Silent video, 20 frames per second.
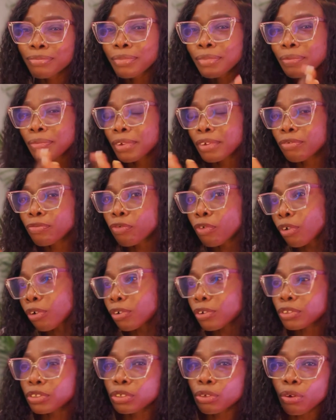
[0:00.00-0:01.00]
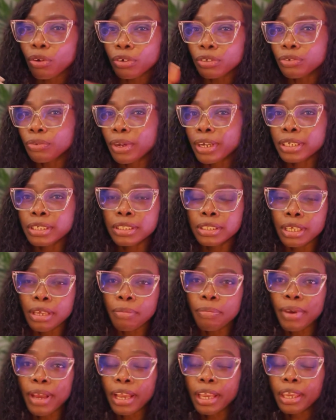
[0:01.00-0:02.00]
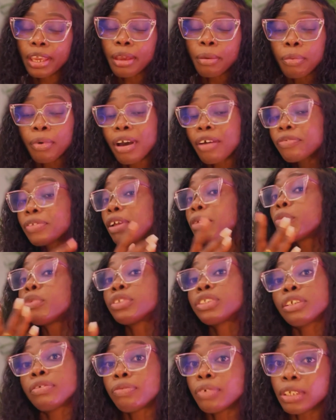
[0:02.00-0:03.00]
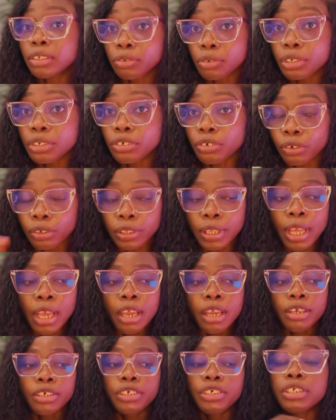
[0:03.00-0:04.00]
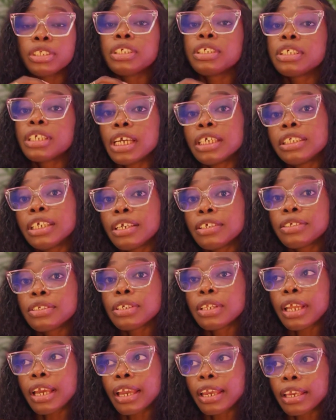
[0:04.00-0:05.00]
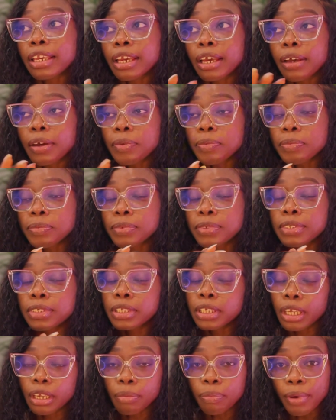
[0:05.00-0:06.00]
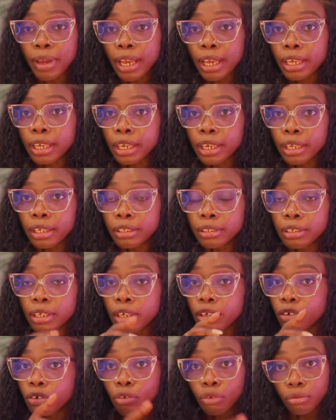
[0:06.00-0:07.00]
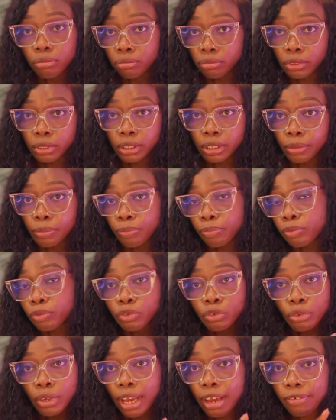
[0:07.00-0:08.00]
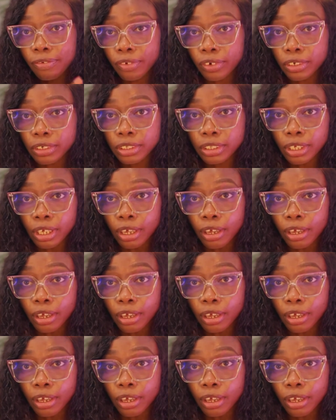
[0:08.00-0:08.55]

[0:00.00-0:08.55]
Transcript: pivot or do I stay back here? But after much evaluation, she decided to stay back in, stick to her first